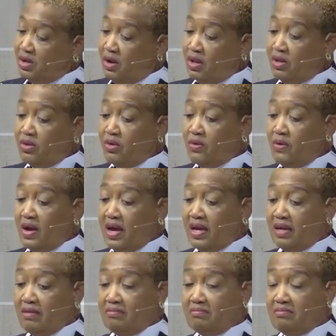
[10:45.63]
Y'all a little
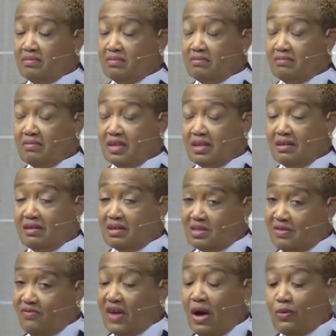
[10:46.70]
quiet.
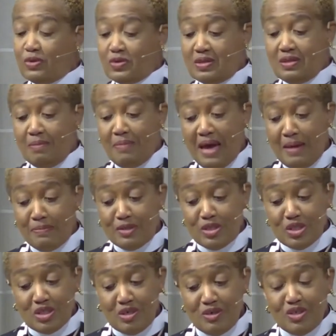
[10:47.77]
Because if I was in the
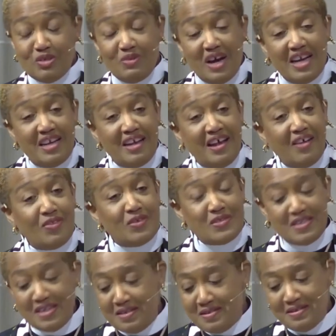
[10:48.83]
Baptist church right now, the
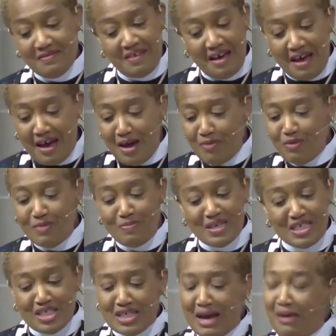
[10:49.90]
saints of God would
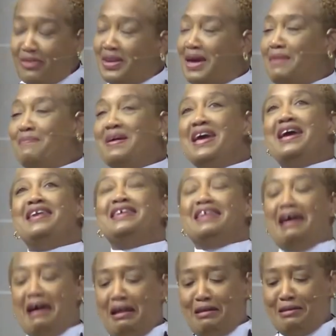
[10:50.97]
be shouting amen
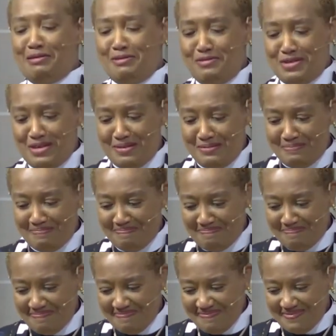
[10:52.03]
and hallelujah.
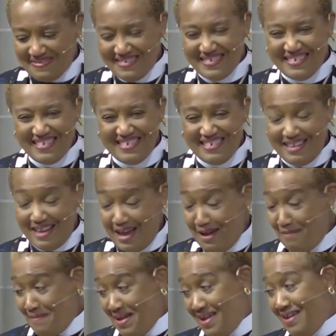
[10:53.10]

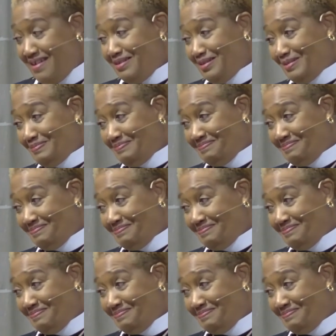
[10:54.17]
Amen.